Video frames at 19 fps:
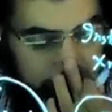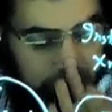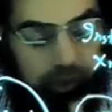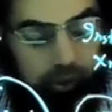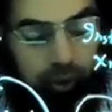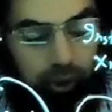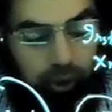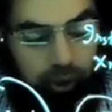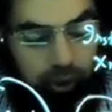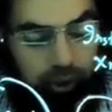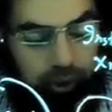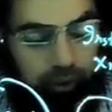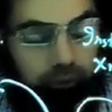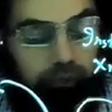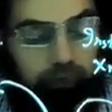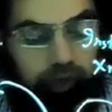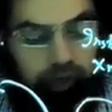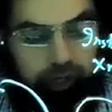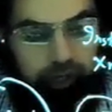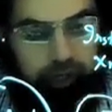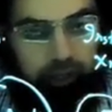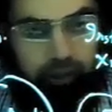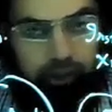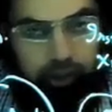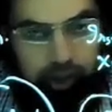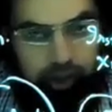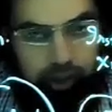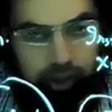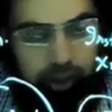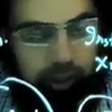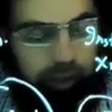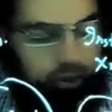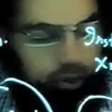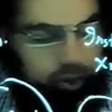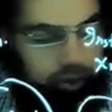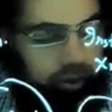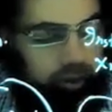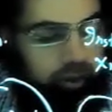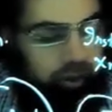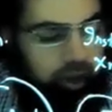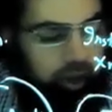the cost of the winding actually reduces.